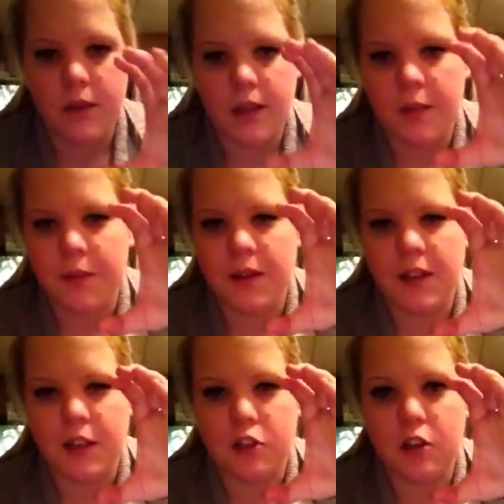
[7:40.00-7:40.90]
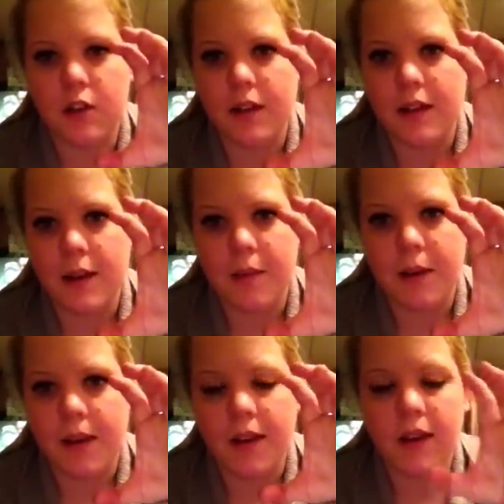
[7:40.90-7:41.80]
comes in like a jar like that
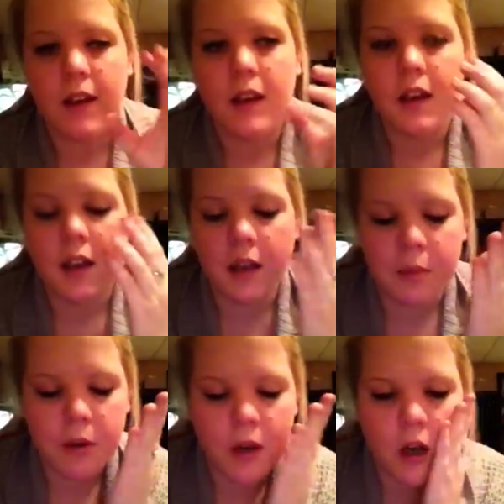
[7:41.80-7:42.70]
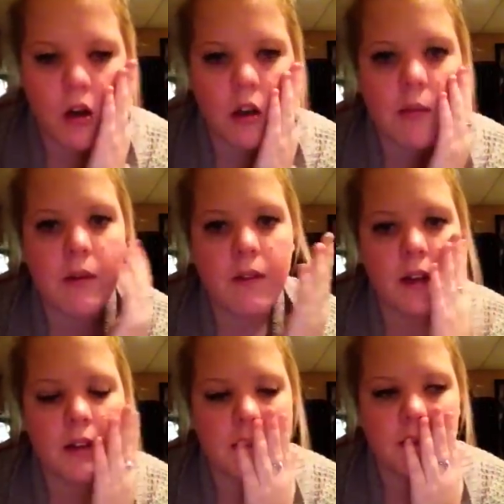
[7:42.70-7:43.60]
big, and I put it all on my
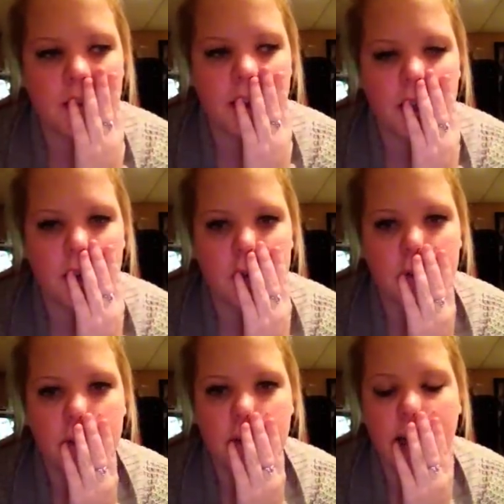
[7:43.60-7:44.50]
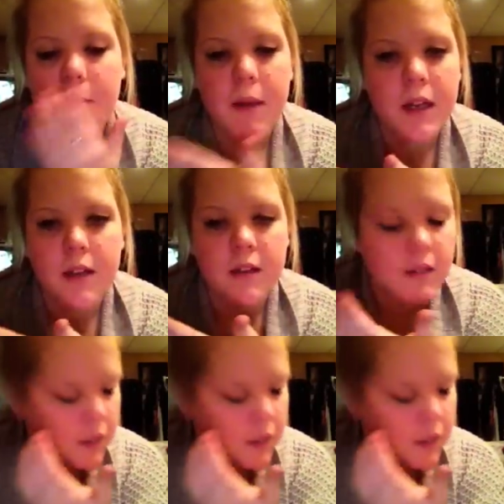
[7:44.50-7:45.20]
face for like 10 minutes,